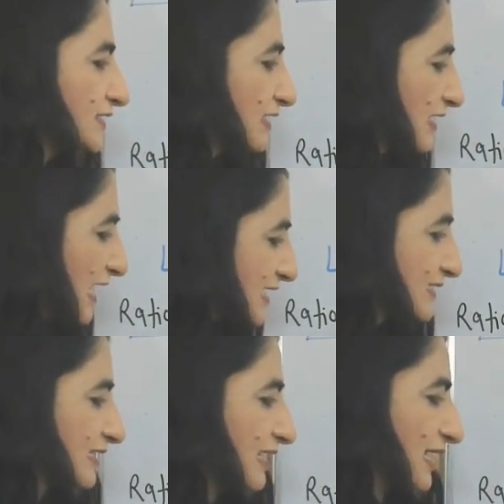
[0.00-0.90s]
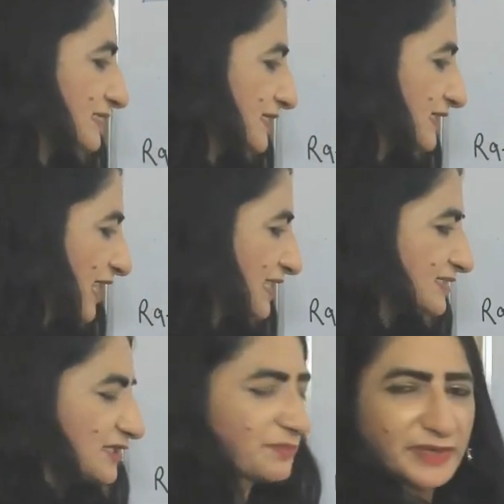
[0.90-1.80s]
is less elastic
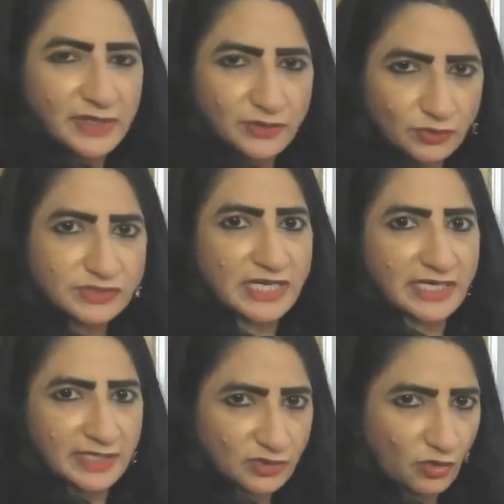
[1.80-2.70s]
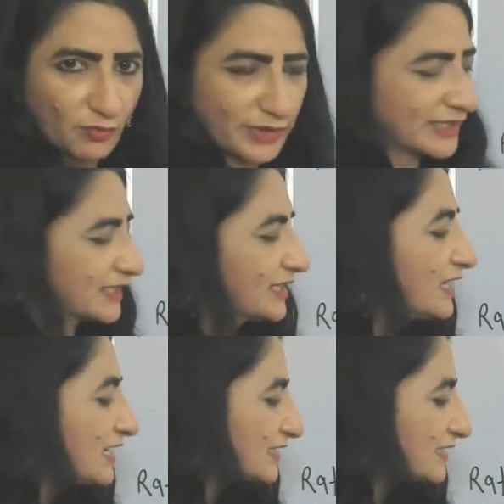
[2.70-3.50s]
as compared to second commodity.